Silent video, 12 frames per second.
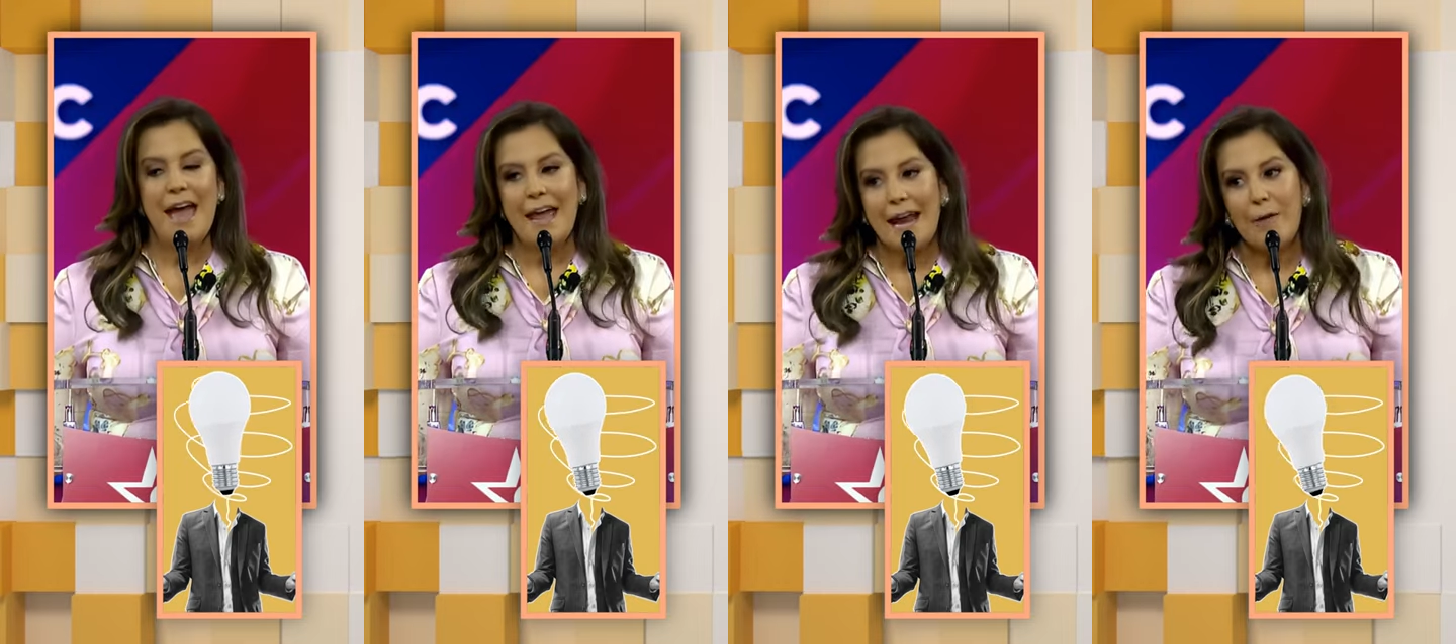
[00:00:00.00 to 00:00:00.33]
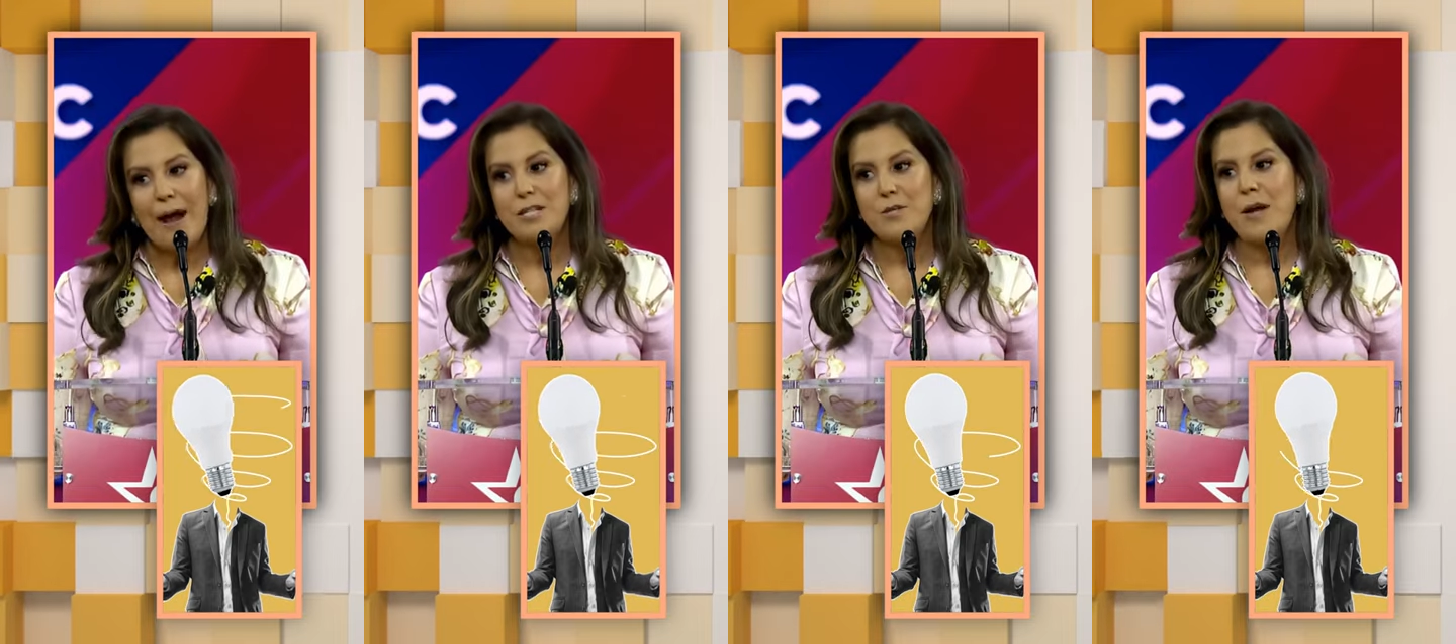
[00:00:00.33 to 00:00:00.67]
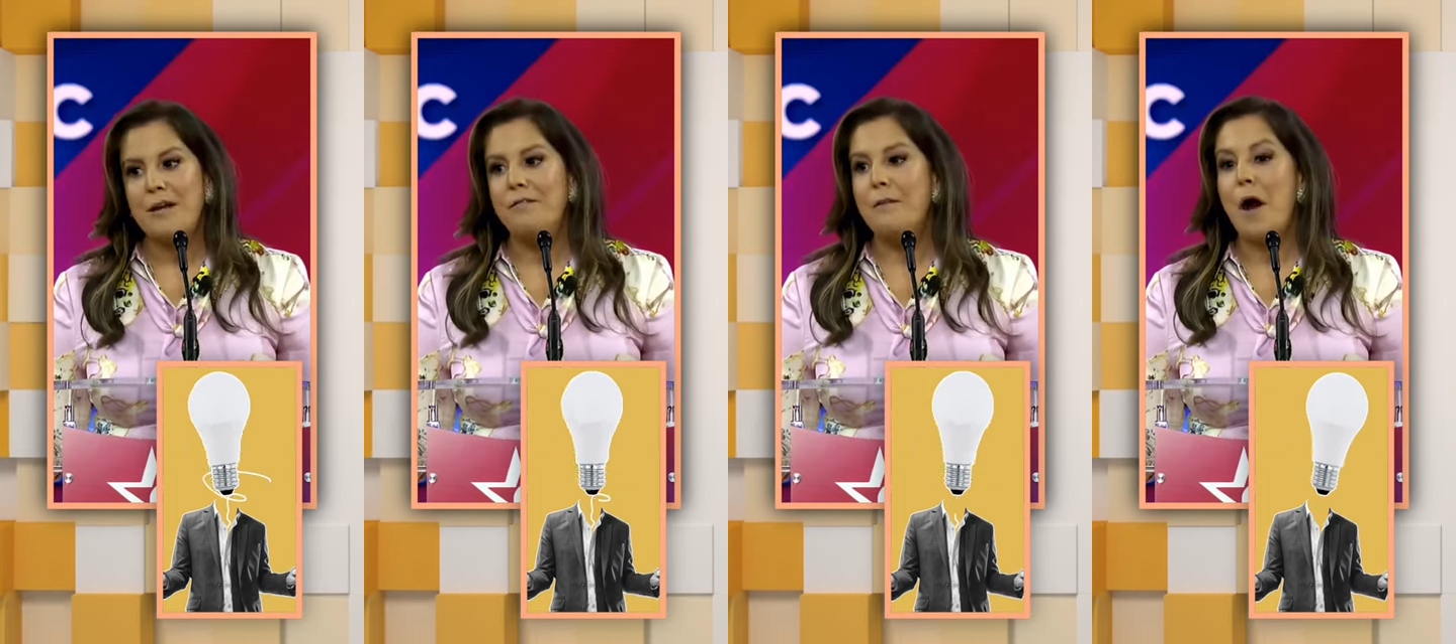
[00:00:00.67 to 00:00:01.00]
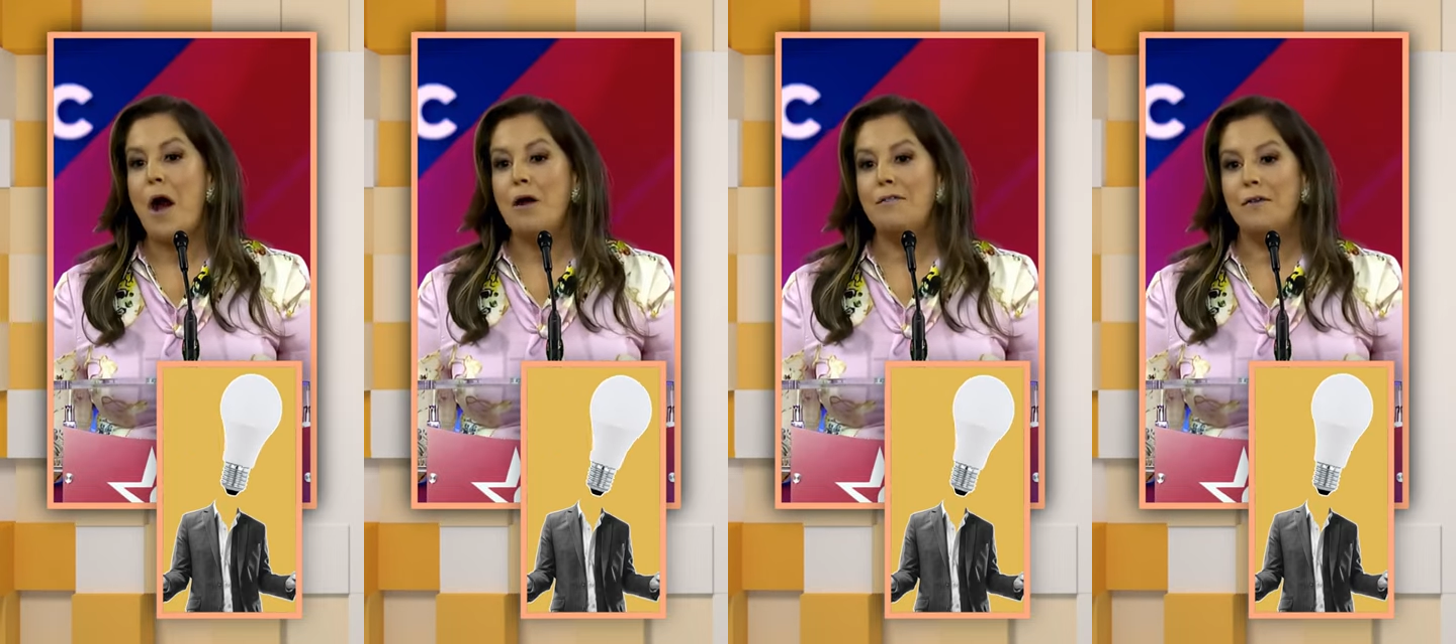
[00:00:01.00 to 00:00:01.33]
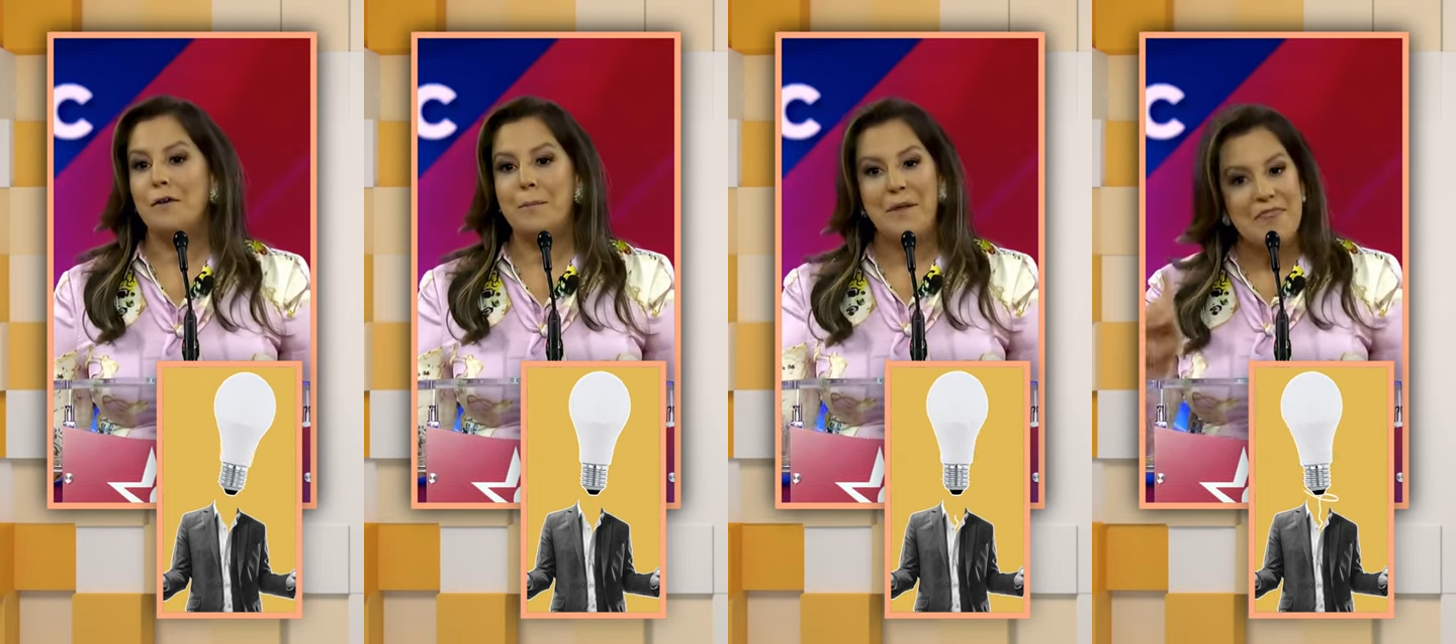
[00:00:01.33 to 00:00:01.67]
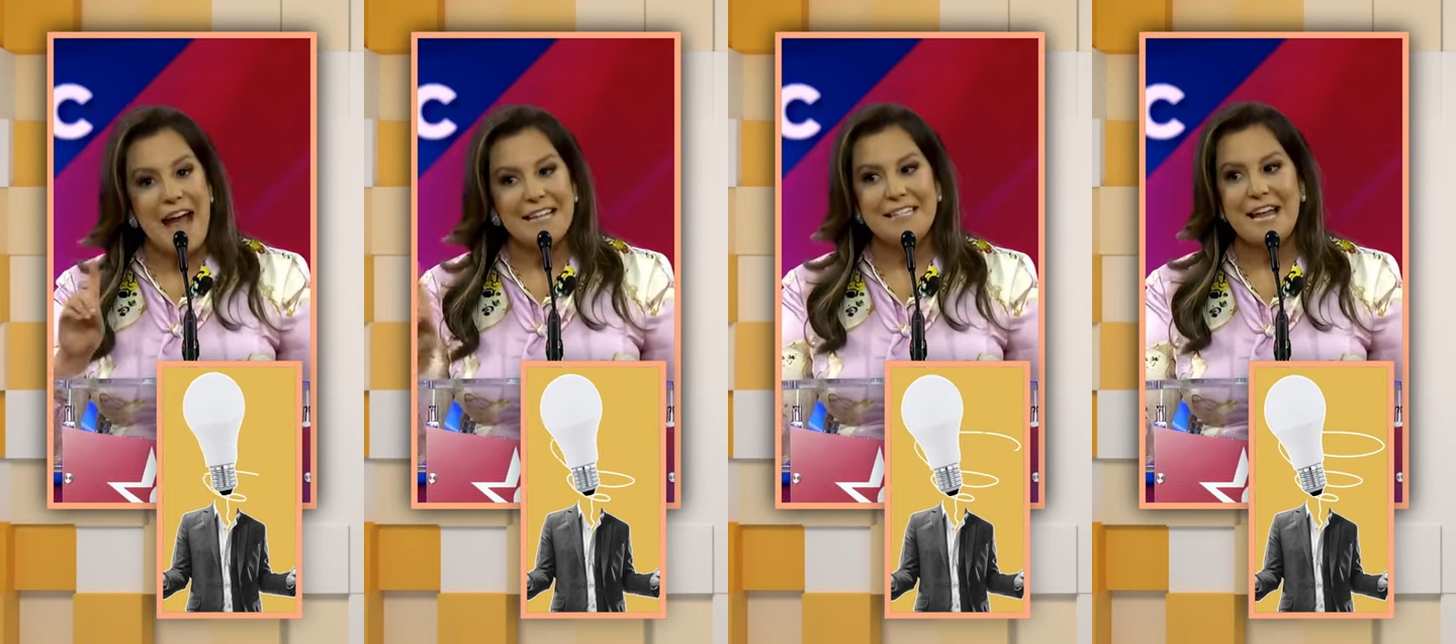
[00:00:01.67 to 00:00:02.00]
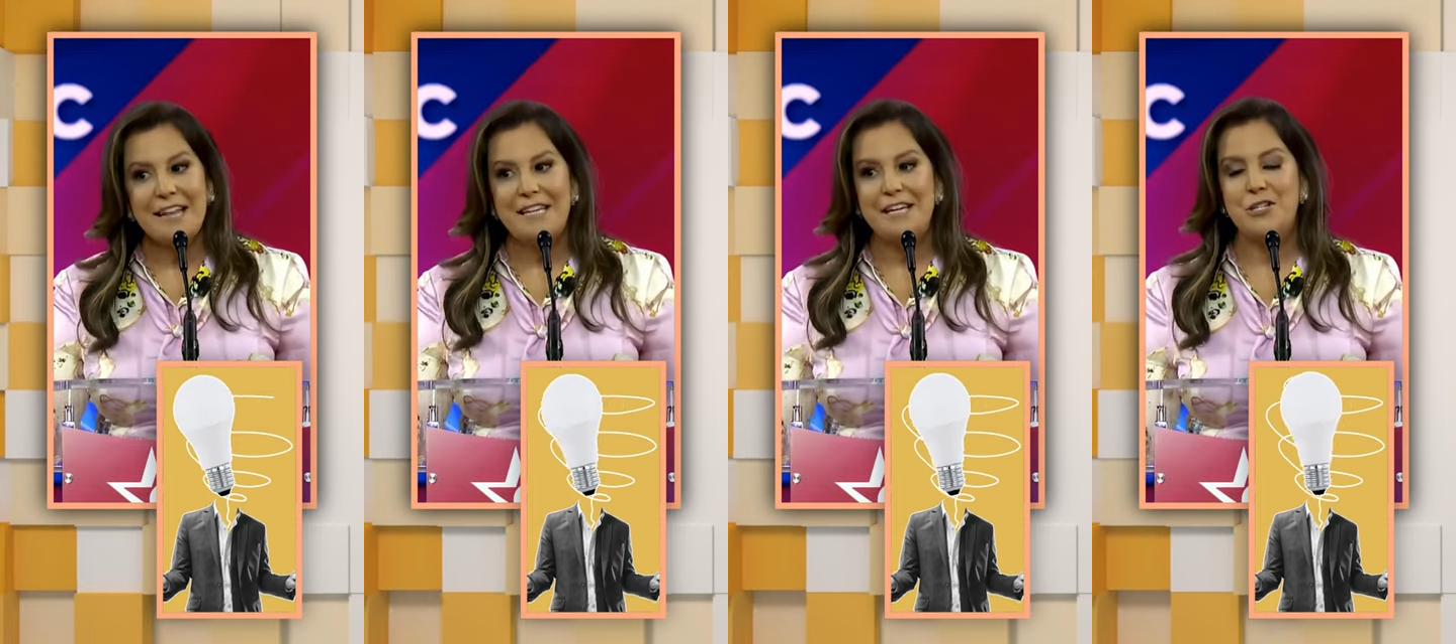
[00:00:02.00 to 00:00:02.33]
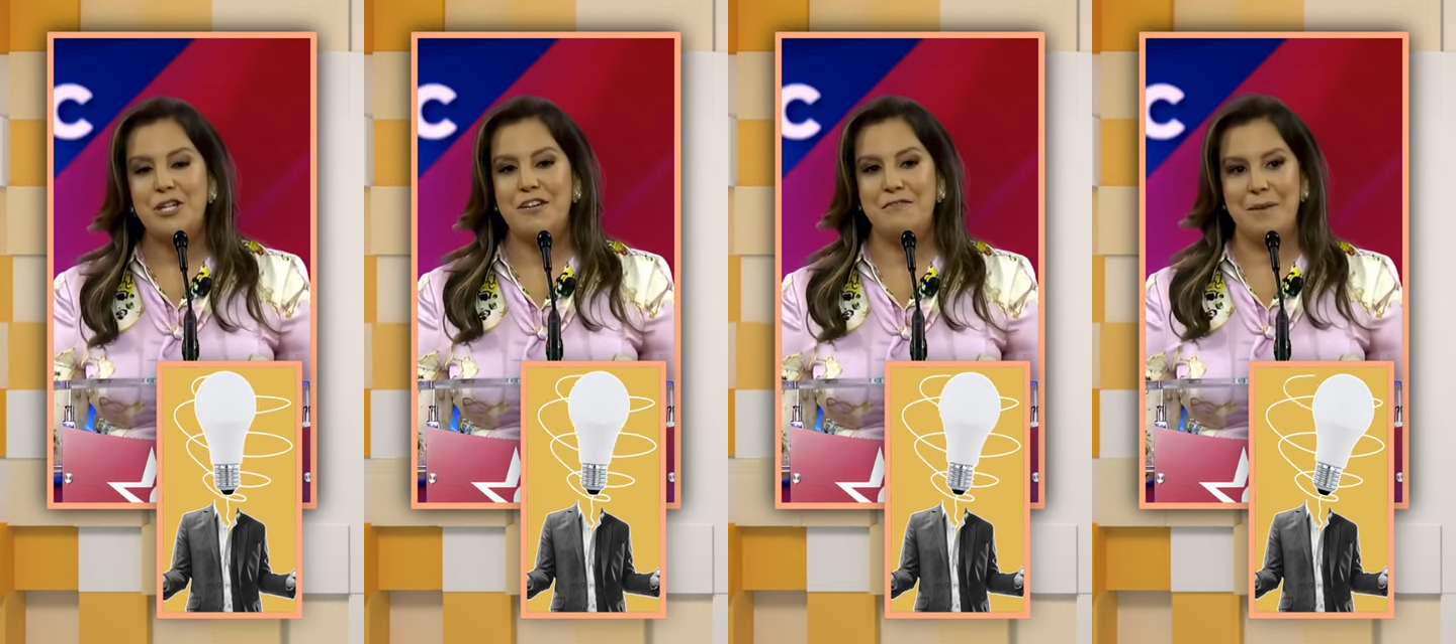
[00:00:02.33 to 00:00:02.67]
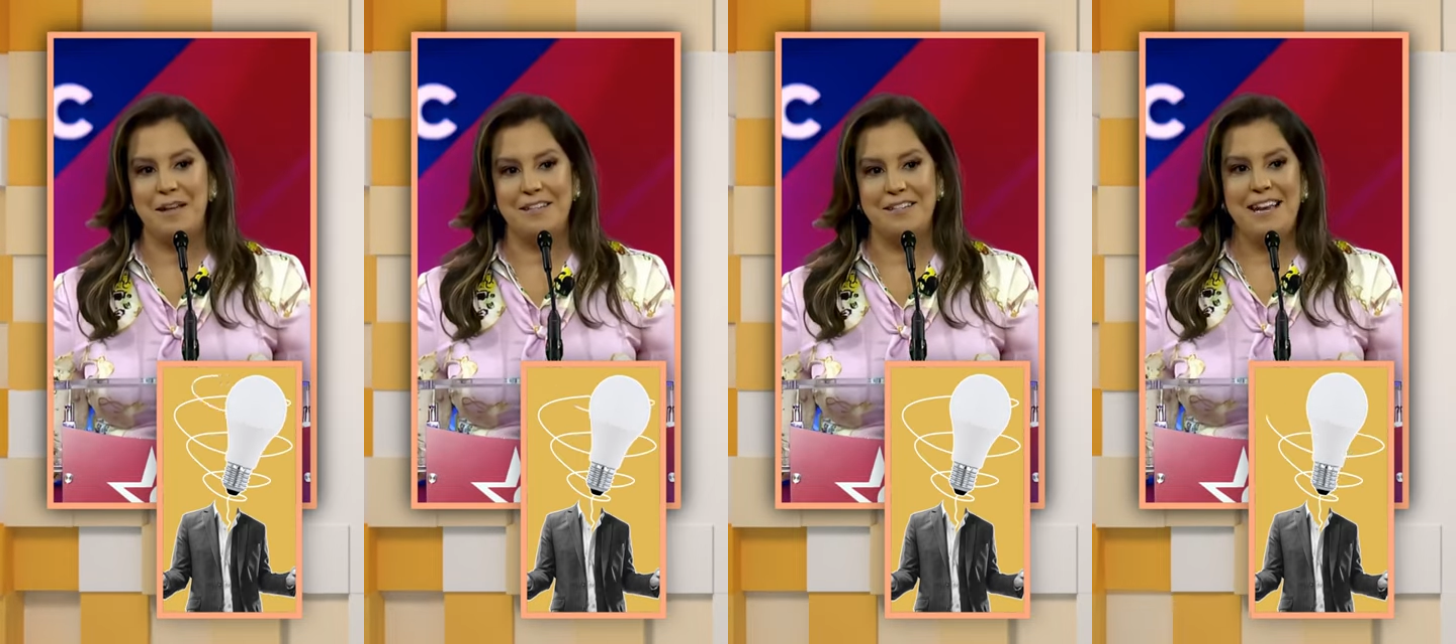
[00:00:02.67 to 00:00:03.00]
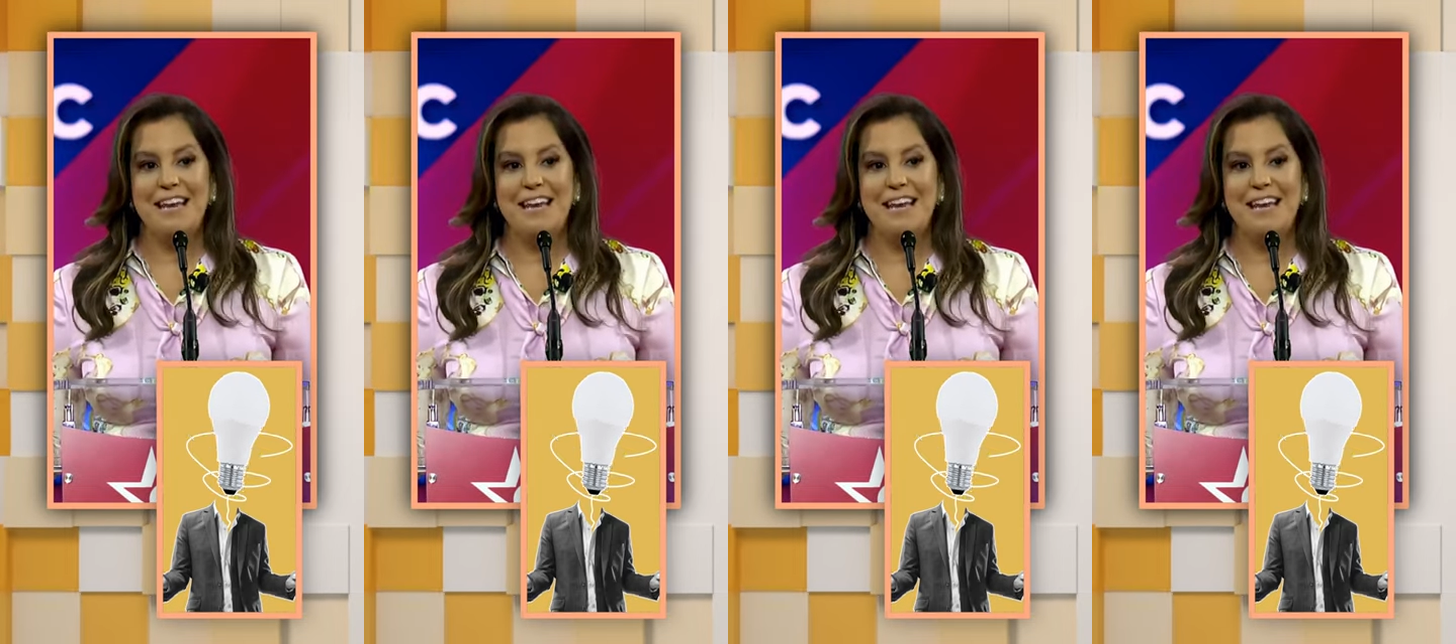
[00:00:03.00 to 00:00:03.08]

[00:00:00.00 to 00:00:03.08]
and I graduated from Harvard, but that's not the achievement.